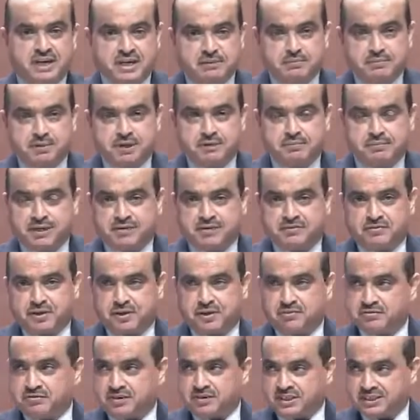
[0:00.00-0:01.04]
big
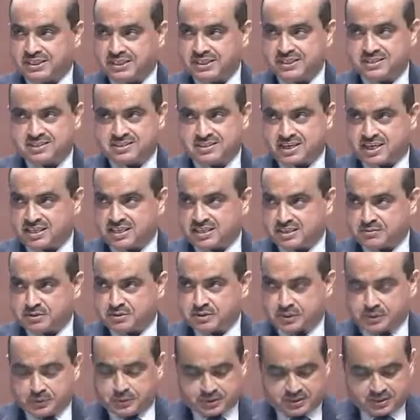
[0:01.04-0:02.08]
platform for the startups'
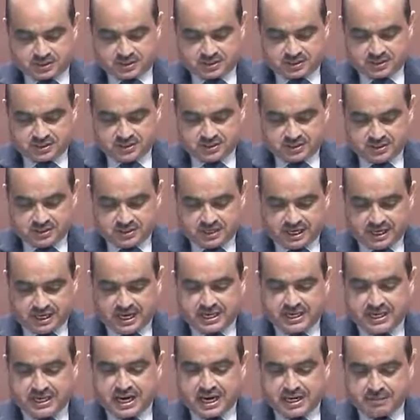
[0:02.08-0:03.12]
growth.
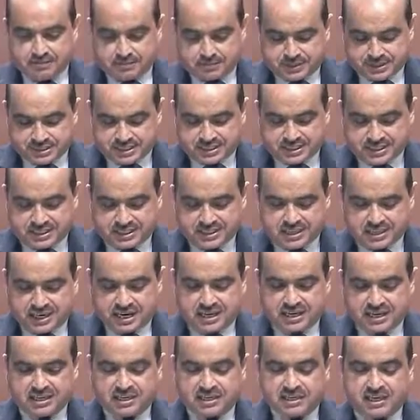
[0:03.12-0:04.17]
And at present,
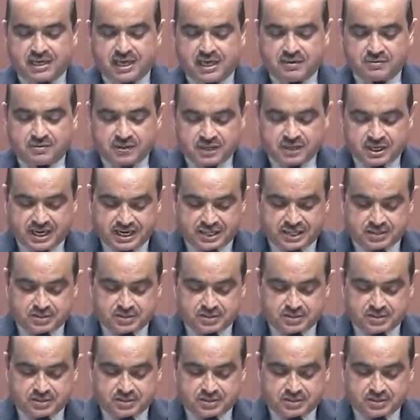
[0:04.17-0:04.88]
I would like to